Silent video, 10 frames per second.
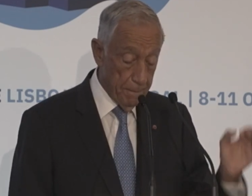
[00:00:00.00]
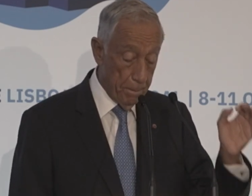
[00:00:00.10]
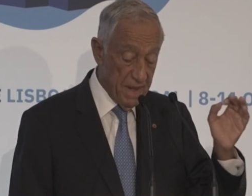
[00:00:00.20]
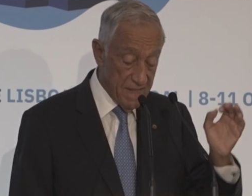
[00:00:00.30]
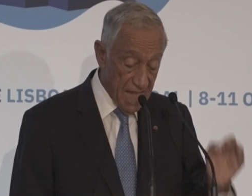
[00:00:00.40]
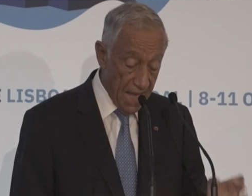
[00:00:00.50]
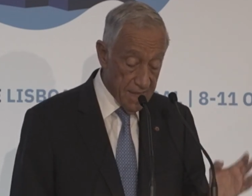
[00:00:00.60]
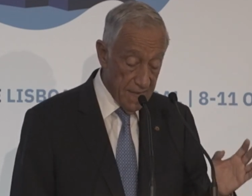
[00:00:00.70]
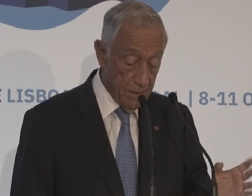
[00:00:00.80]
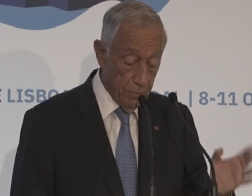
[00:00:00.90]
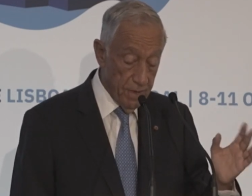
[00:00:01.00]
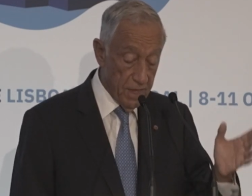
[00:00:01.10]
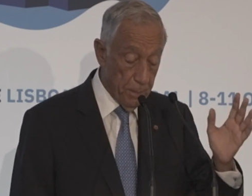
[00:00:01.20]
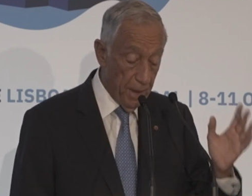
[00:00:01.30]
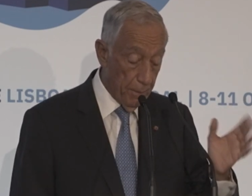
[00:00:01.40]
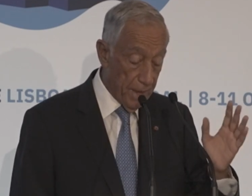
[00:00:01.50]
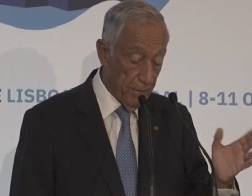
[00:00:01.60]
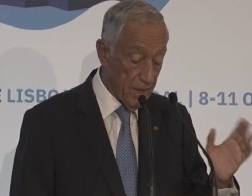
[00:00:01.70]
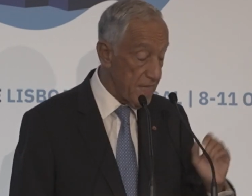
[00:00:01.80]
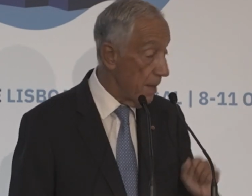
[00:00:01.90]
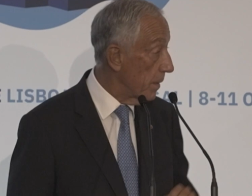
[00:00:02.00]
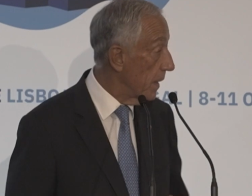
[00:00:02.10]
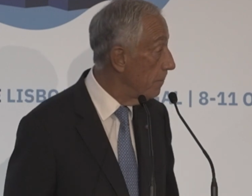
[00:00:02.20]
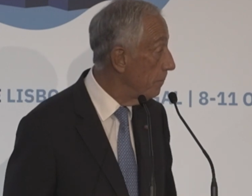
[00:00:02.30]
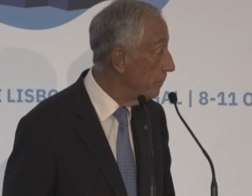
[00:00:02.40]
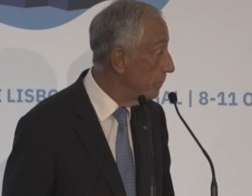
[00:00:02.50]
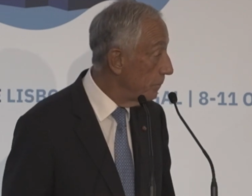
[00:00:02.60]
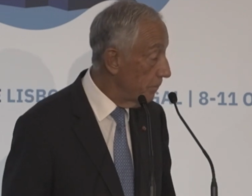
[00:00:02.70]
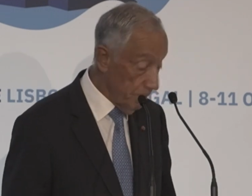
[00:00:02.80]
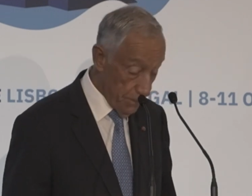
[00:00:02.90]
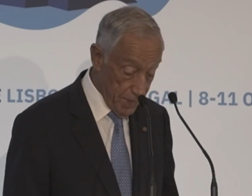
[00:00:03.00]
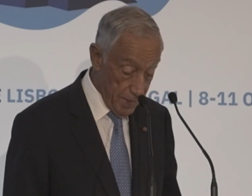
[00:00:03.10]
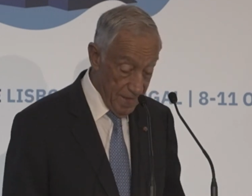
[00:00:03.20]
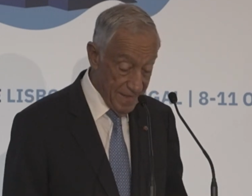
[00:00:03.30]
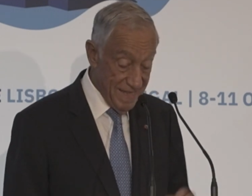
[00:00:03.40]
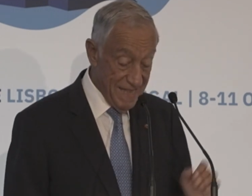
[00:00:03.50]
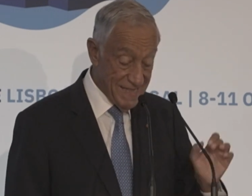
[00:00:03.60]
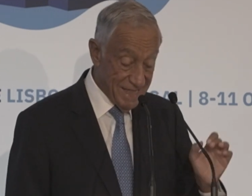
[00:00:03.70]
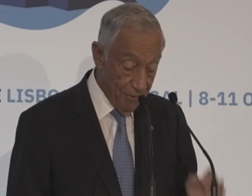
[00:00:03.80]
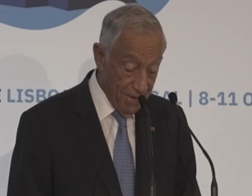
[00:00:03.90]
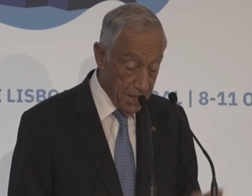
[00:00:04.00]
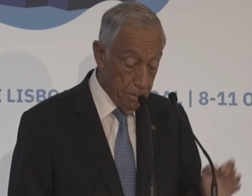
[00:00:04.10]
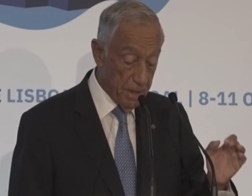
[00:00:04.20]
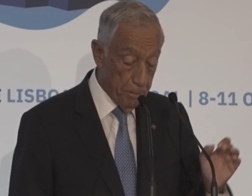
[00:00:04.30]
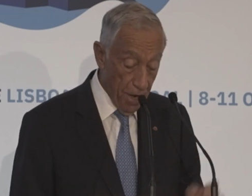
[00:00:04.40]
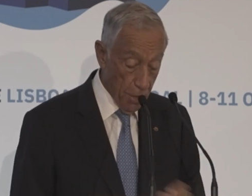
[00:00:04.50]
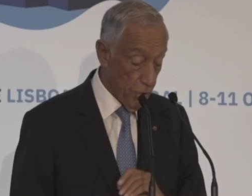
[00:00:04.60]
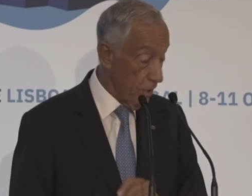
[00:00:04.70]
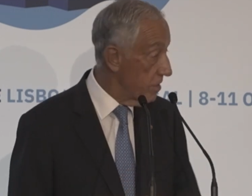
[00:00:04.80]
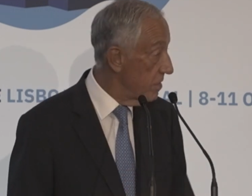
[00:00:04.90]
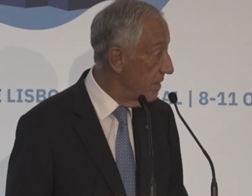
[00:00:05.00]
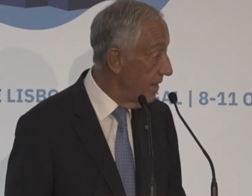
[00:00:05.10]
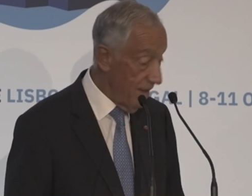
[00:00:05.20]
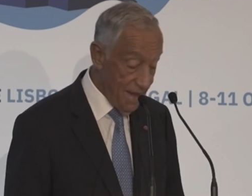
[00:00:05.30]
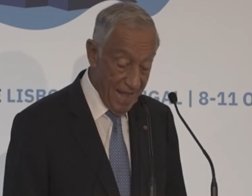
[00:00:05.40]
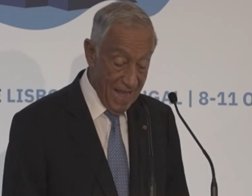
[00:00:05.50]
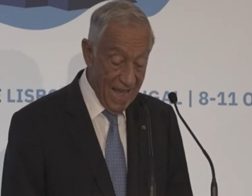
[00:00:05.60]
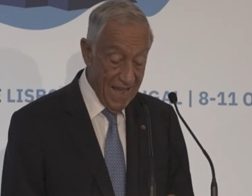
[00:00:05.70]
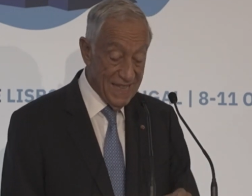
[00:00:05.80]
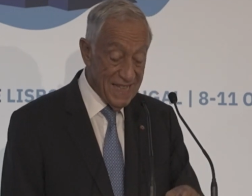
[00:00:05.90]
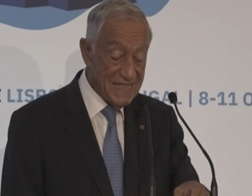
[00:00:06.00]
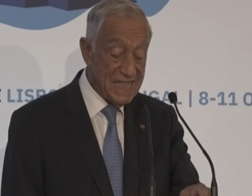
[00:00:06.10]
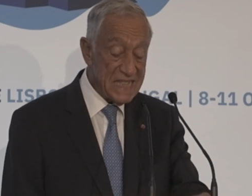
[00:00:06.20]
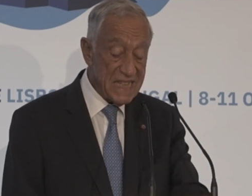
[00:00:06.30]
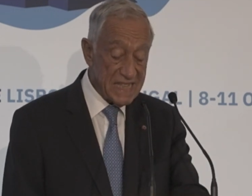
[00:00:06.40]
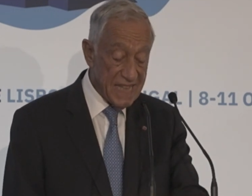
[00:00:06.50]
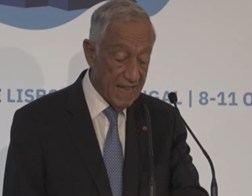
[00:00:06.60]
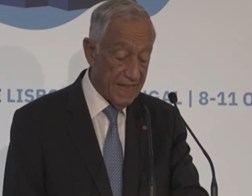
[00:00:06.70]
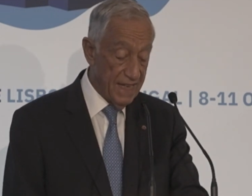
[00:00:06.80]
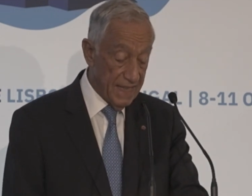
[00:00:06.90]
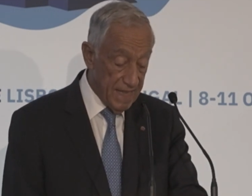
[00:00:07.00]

precisely to this Parliamentary Assembly. Discreet but precious. And this is the second